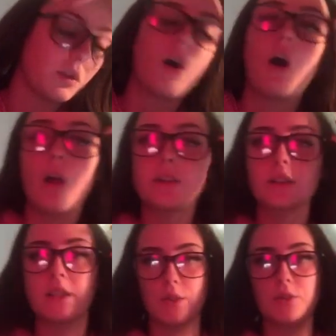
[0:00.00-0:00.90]

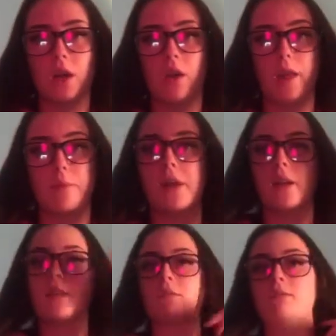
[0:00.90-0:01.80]
Honestly, you sound like me.
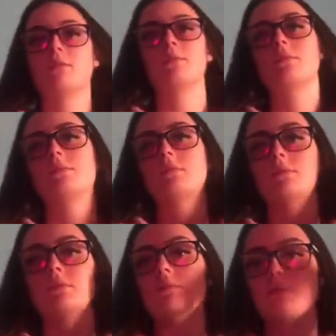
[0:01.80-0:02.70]

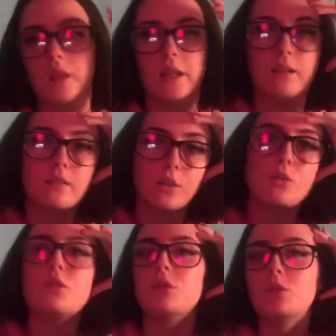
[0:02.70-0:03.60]
Like, you
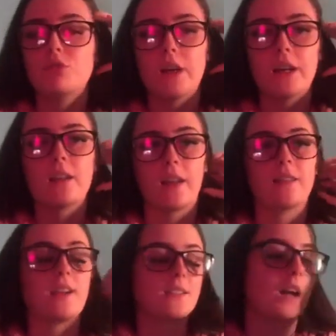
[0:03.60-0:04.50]
really, like,
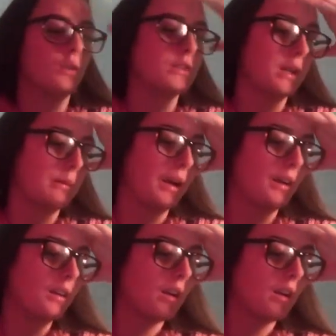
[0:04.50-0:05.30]
that sounds like me.